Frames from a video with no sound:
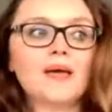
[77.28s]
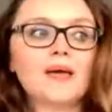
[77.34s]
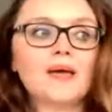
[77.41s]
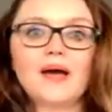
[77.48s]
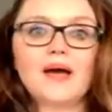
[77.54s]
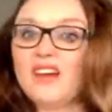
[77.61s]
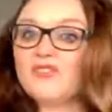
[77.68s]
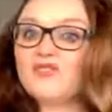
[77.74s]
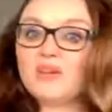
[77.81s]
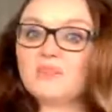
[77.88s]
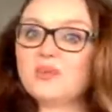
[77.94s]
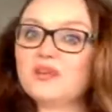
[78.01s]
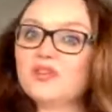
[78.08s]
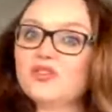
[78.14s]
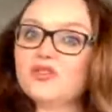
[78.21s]
And that
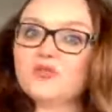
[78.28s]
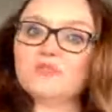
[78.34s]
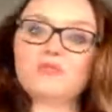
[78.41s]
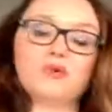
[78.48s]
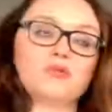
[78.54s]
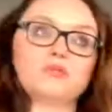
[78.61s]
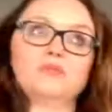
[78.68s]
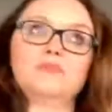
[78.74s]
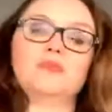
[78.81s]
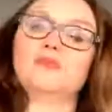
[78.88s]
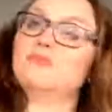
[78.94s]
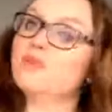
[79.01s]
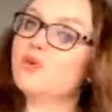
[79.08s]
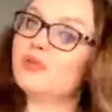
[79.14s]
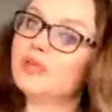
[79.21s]
treatment will
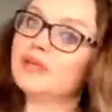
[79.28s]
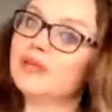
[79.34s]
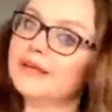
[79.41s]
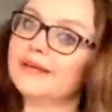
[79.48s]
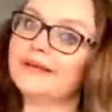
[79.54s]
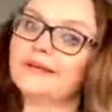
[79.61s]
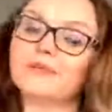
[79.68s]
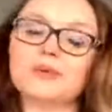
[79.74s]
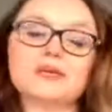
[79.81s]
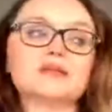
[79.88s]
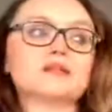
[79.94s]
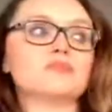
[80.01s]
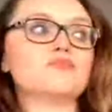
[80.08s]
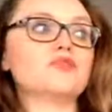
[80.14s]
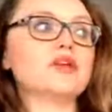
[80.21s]
more than likely be
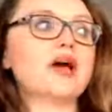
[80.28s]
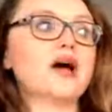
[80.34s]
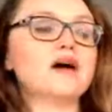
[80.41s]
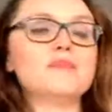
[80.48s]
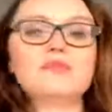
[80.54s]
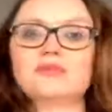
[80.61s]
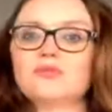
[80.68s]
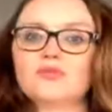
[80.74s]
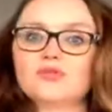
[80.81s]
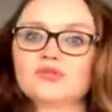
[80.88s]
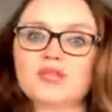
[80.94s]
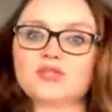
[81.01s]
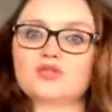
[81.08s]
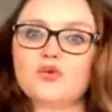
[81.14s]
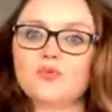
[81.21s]
some rehab. Usually
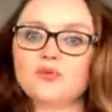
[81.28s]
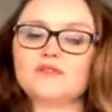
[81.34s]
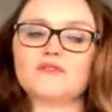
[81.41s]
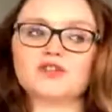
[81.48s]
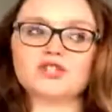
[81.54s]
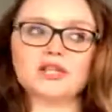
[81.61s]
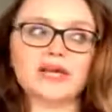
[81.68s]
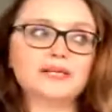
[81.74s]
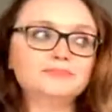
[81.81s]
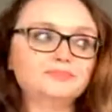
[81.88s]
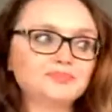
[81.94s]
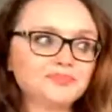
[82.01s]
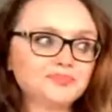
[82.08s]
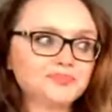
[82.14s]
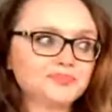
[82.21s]
that's always first line.
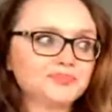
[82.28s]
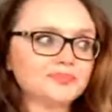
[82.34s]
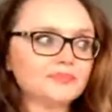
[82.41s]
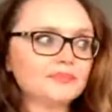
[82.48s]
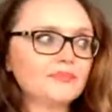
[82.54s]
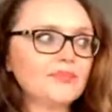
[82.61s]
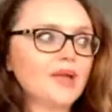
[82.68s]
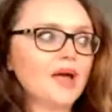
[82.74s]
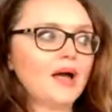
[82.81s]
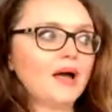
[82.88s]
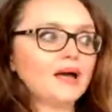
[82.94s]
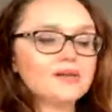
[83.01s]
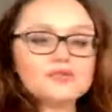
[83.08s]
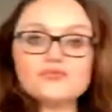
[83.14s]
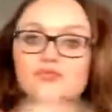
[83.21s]

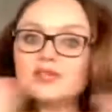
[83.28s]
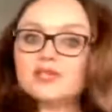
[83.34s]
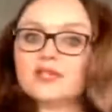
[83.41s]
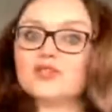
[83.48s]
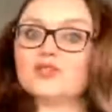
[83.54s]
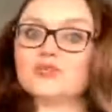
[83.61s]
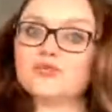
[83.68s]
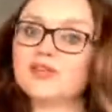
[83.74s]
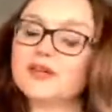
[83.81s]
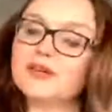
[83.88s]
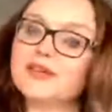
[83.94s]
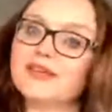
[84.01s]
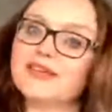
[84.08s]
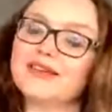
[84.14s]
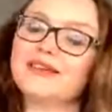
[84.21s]
And research shows that
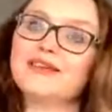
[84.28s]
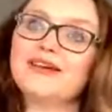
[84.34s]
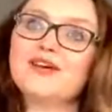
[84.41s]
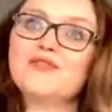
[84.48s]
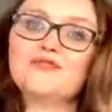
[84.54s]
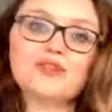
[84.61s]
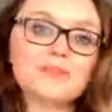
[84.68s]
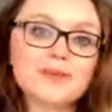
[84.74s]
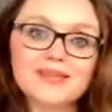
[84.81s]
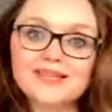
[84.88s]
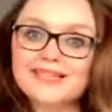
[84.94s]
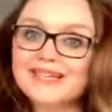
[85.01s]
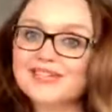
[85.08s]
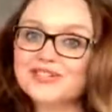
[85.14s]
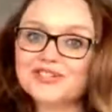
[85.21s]

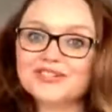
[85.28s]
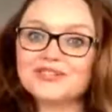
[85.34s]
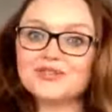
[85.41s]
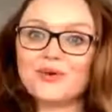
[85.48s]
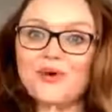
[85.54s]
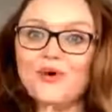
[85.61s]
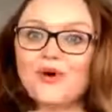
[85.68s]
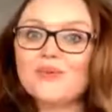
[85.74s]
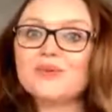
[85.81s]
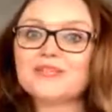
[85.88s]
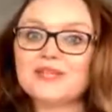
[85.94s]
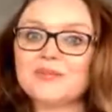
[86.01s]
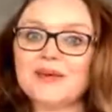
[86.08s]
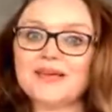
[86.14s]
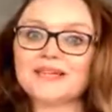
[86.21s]
rehabilitation is always the
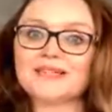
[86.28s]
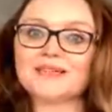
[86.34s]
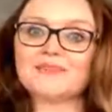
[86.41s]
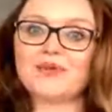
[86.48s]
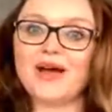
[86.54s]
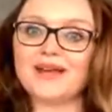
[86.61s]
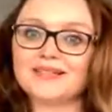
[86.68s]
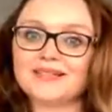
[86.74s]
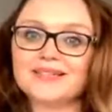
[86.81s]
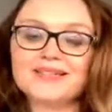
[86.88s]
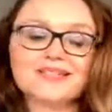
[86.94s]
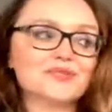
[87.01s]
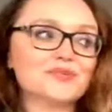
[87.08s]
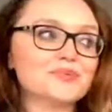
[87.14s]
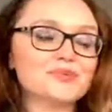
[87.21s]
best practice,
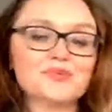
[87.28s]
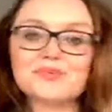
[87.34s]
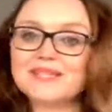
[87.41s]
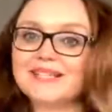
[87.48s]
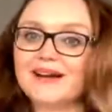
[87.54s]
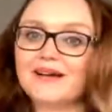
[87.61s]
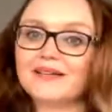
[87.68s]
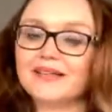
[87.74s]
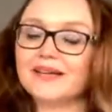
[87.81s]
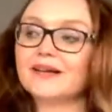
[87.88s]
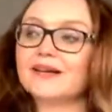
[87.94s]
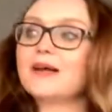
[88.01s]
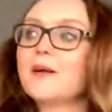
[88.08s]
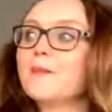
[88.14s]
so we'd always start there.